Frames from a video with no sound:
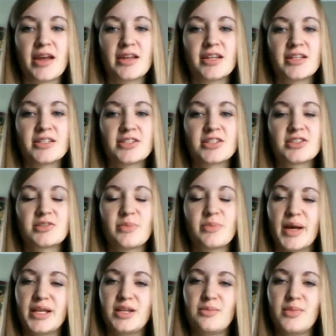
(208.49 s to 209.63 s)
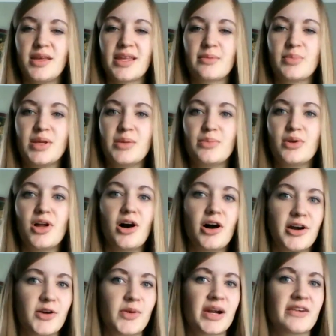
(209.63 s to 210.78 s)
just reminded me that people are
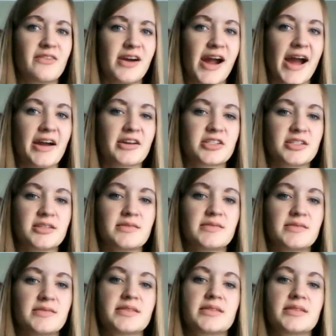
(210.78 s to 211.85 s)
aware of our actions,